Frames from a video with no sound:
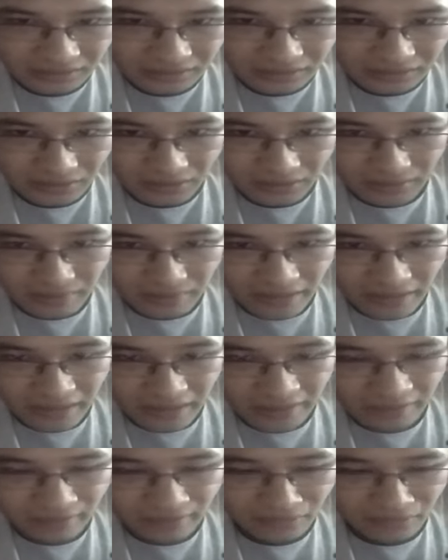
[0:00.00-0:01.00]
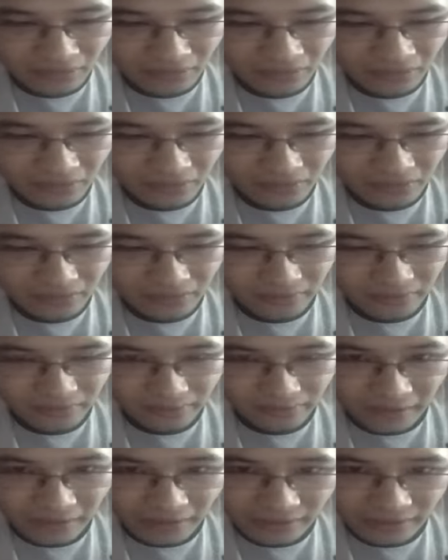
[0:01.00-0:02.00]
the main
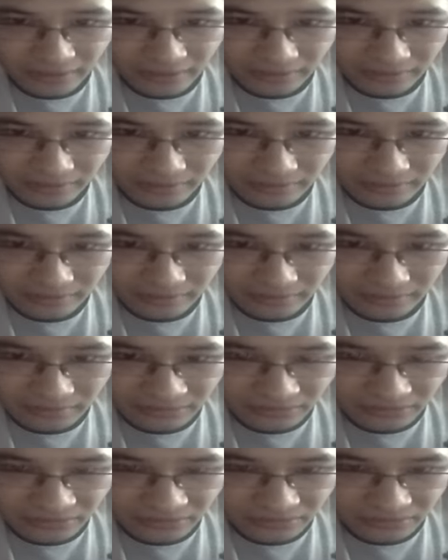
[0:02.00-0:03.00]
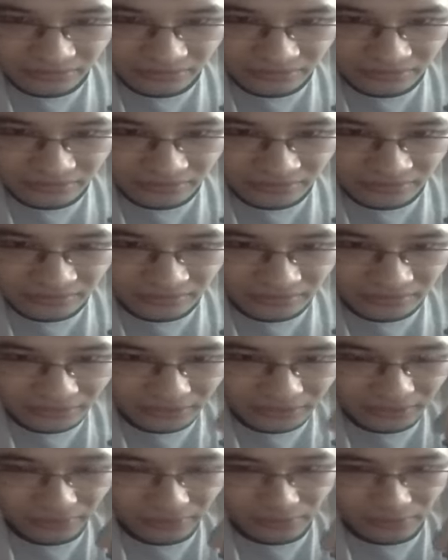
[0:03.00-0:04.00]
factor
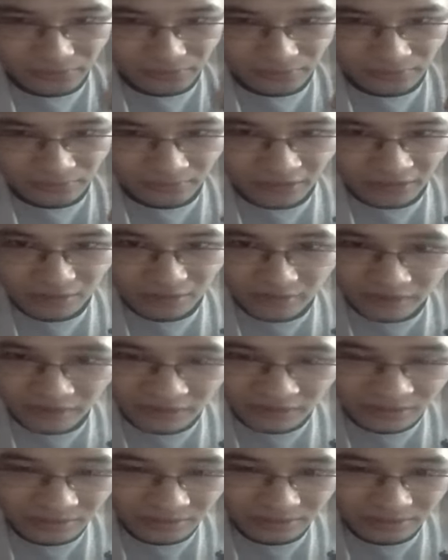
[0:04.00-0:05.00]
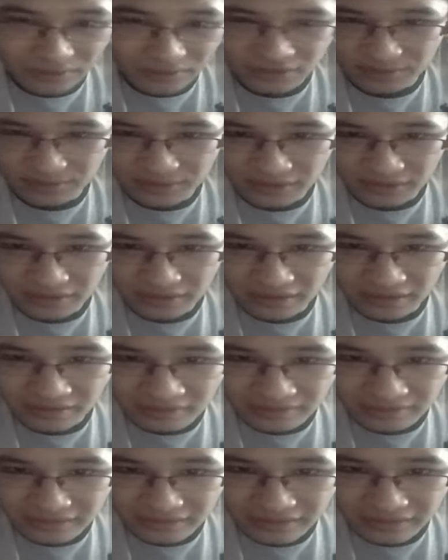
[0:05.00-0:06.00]
of me quitting school is just because I
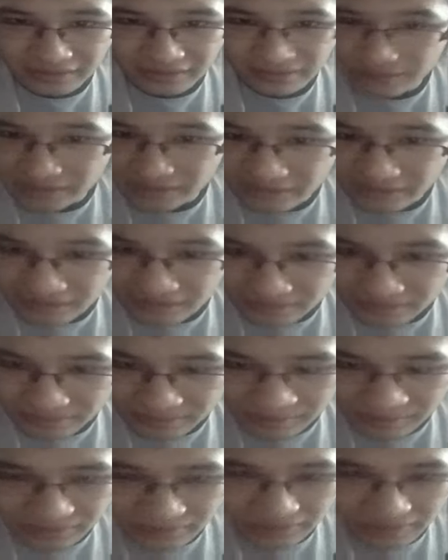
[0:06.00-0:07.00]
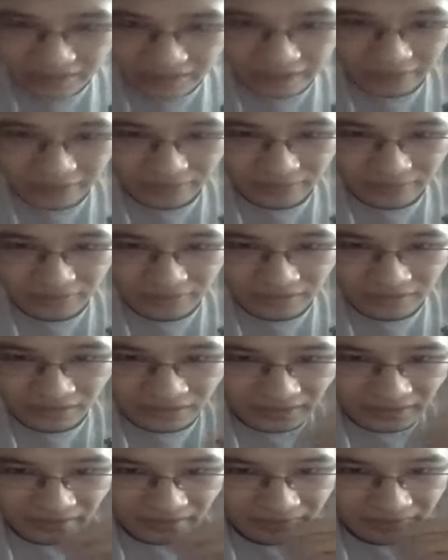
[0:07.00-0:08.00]
don't like doing it anymore. I don't
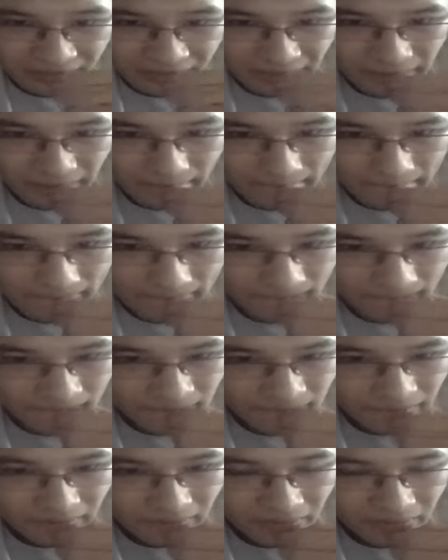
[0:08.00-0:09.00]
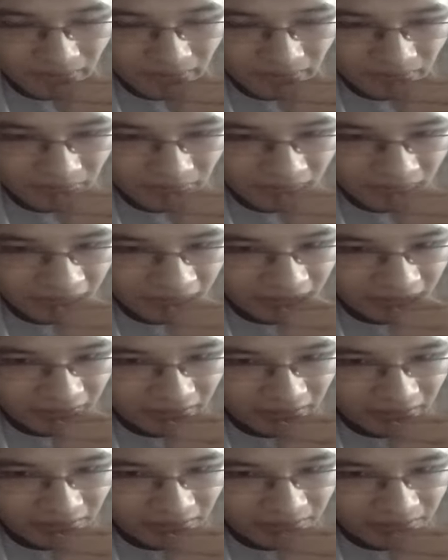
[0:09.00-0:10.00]
see, like,
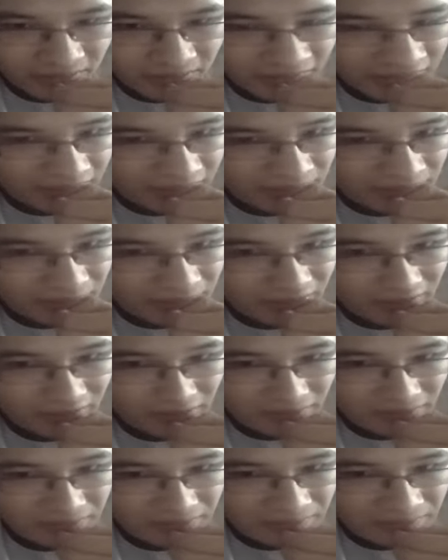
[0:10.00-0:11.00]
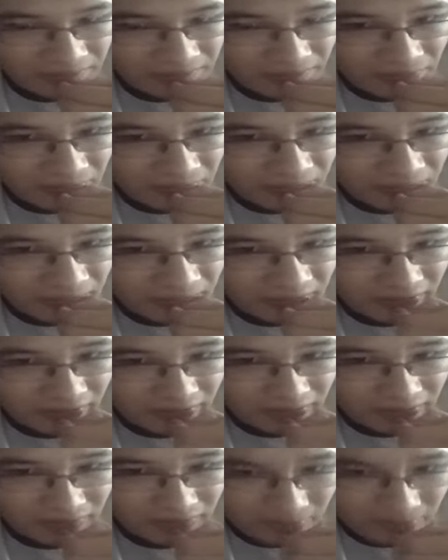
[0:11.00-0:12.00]
I don't, it's not because I don't feel like,
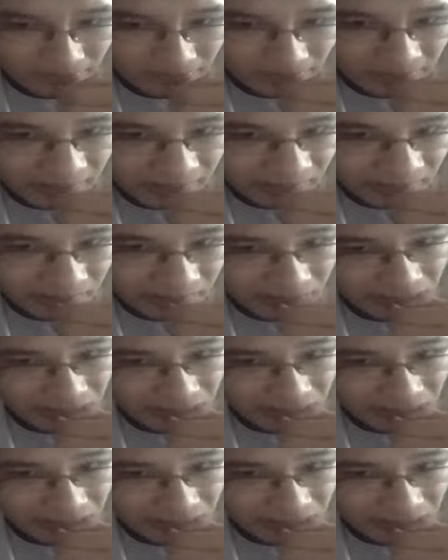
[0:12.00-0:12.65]
oh God,